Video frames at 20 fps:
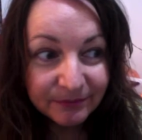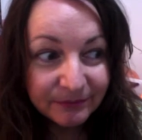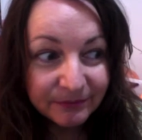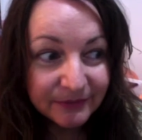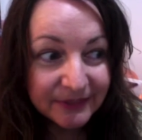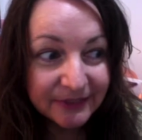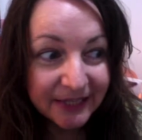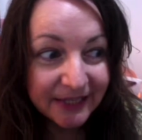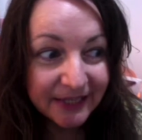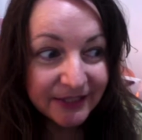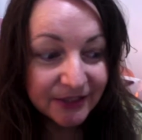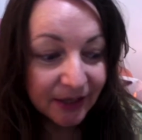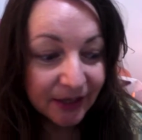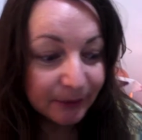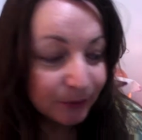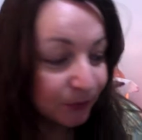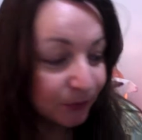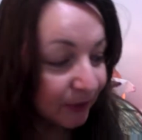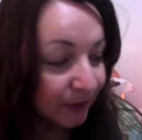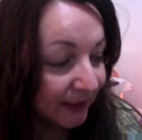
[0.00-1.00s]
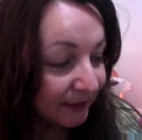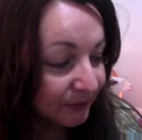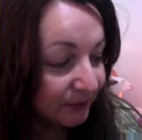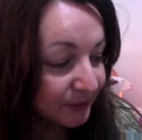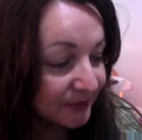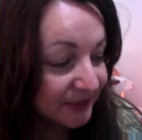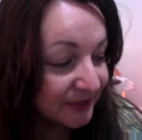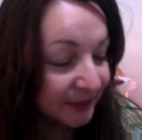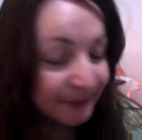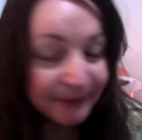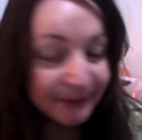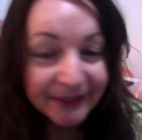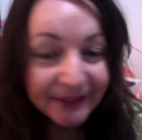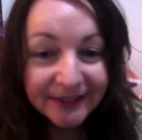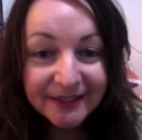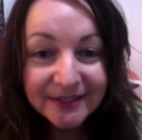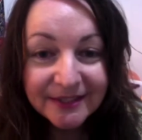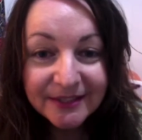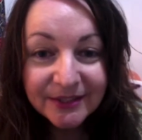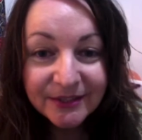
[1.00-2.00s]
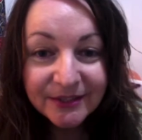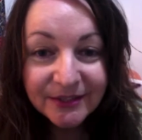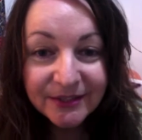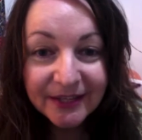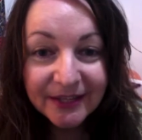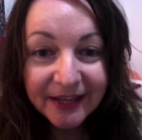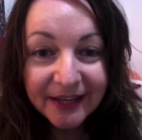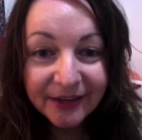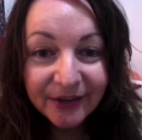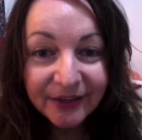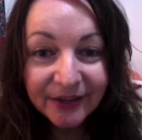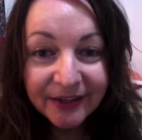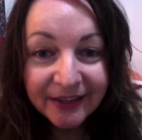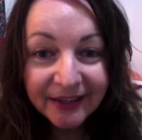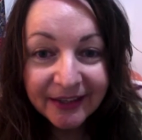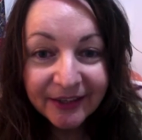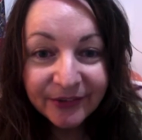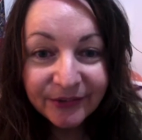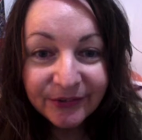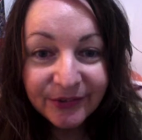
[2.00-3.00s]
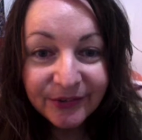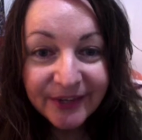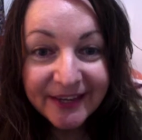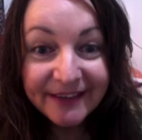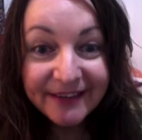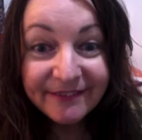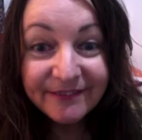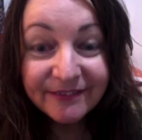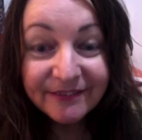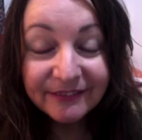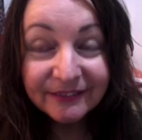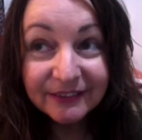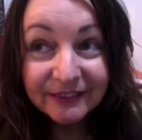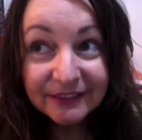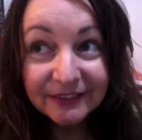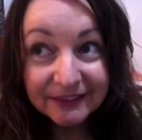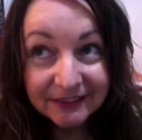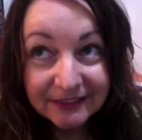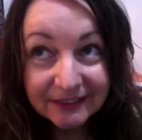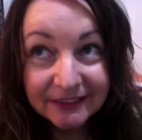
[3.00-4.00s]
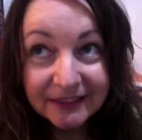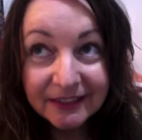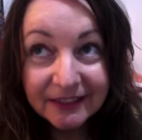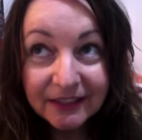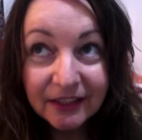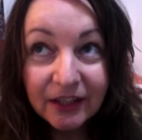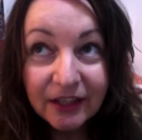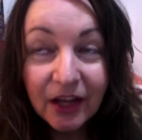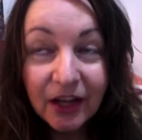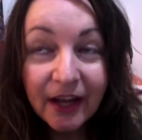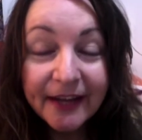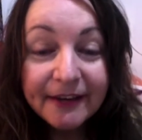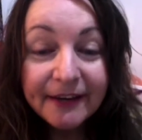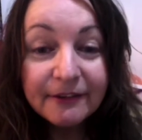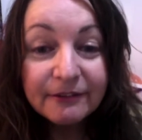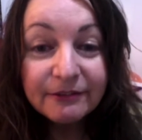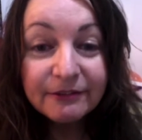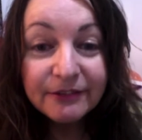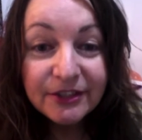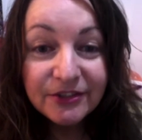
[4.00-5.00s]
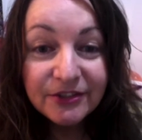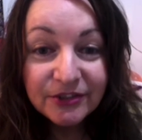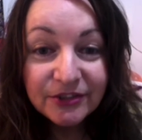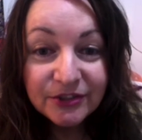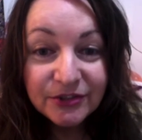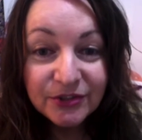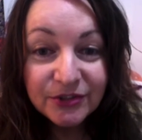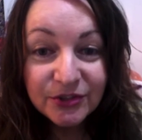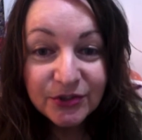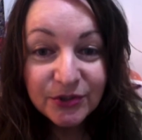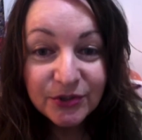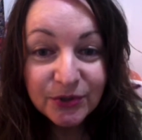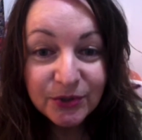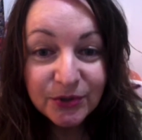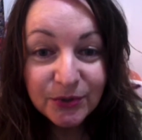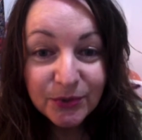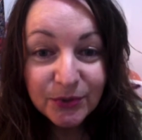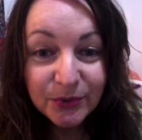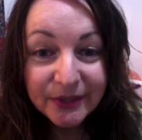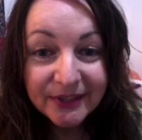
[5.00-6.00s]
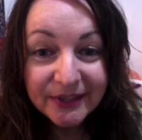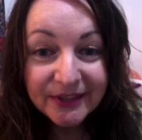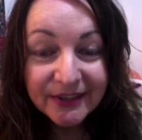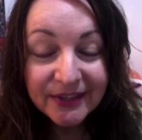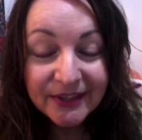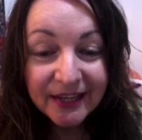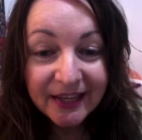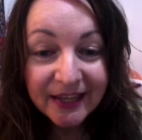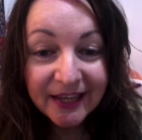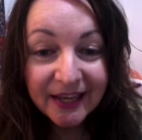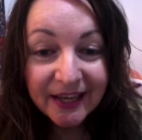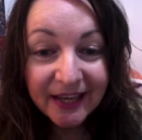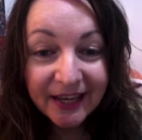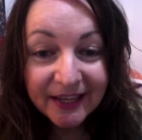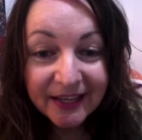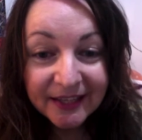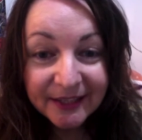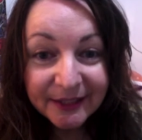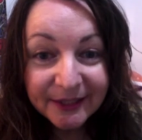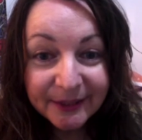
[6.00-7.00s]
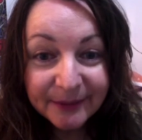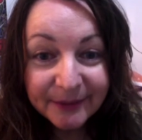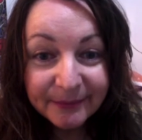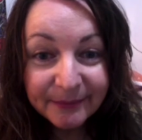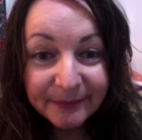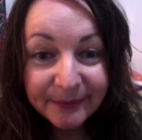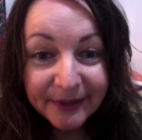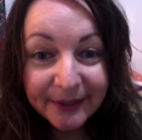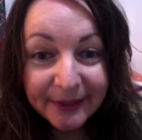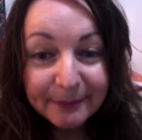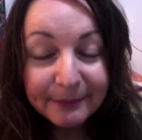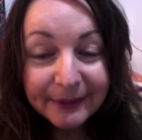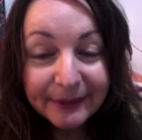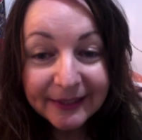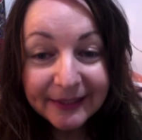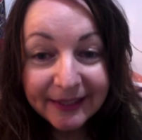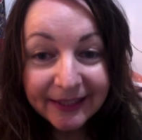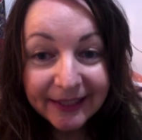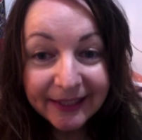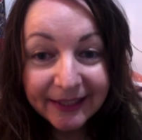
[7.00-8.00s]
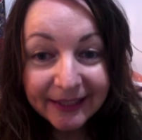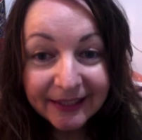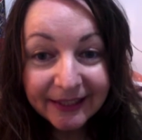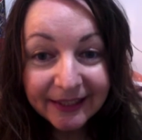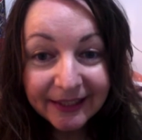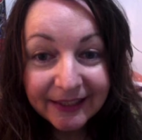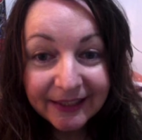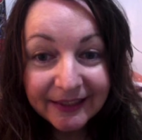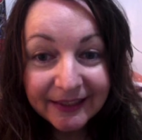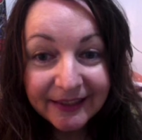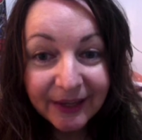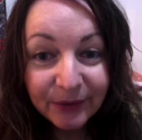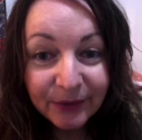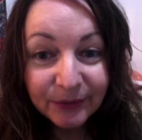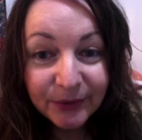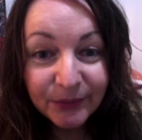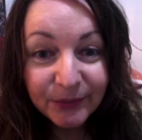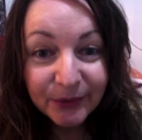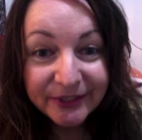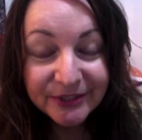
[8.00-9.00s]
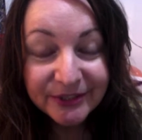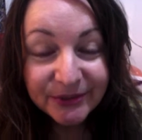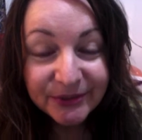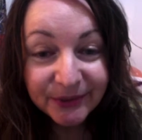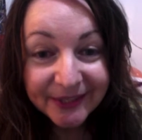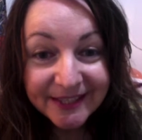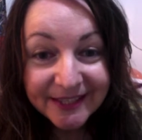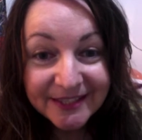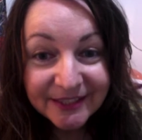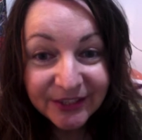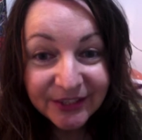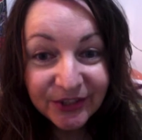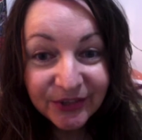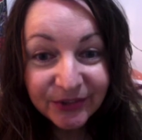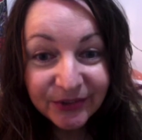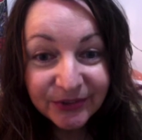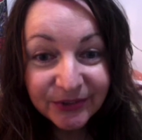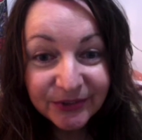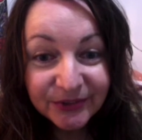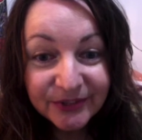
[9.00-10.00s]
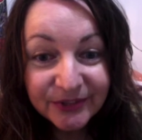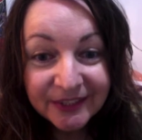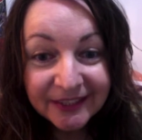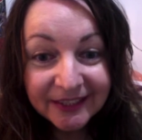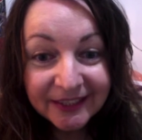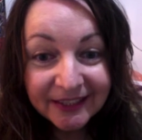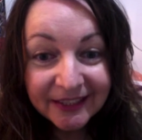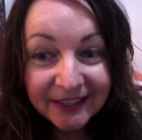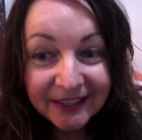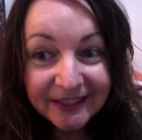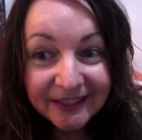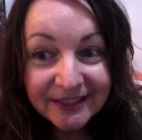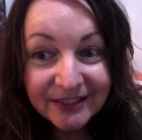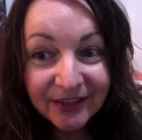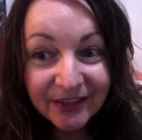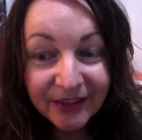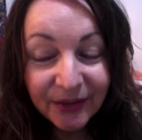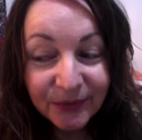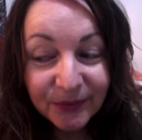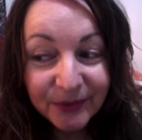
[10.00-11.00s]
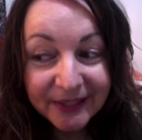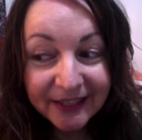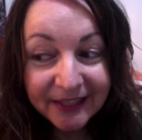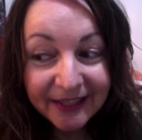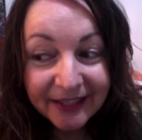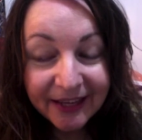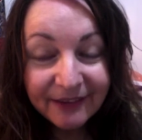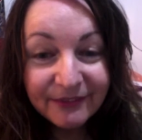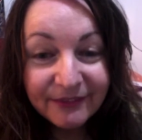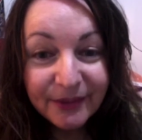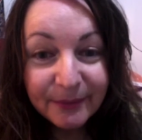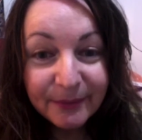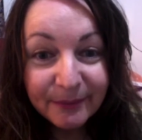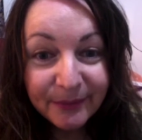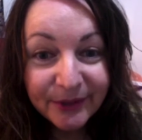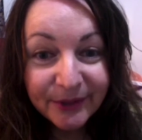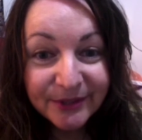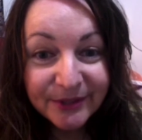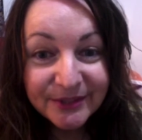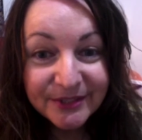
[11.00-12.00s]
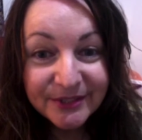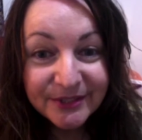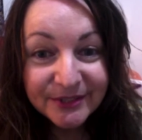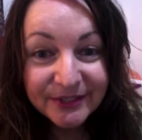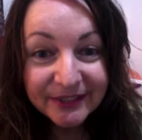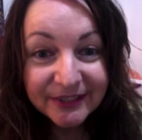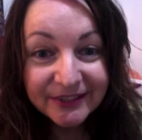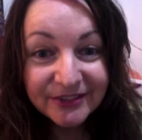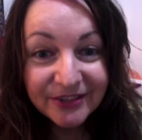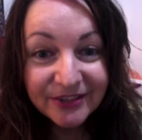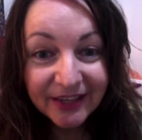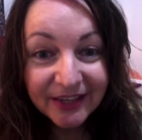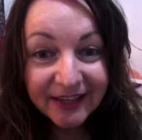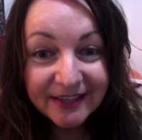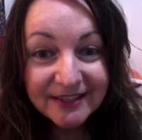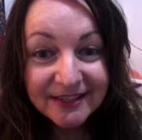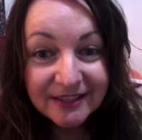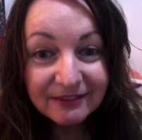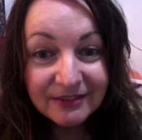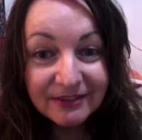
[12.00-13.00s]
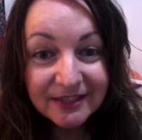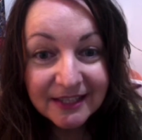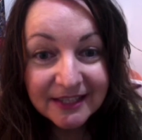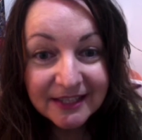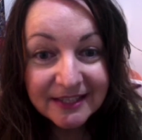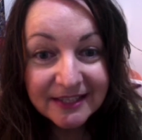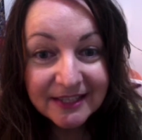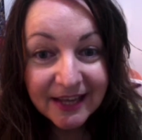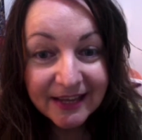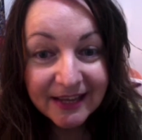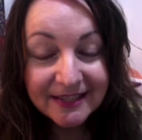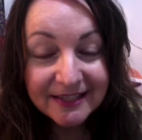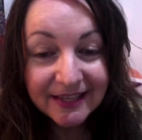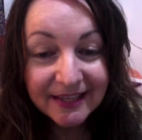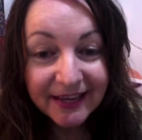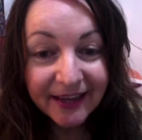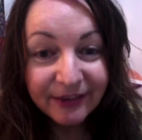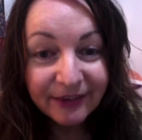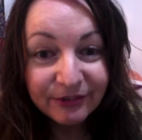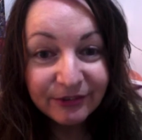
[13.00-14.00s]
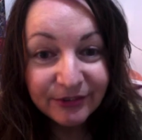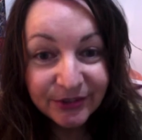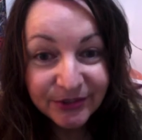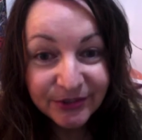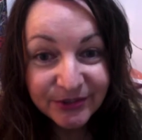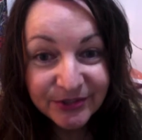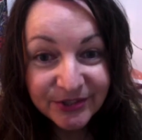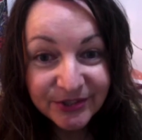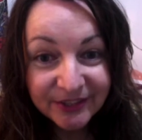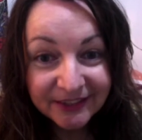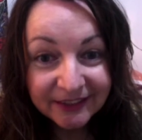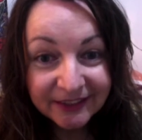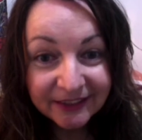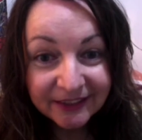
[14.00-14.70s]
Daytime Koala was helping us to get a really kind of vision to do with a plan that we want to execute so that we can have the most chance of success in our future.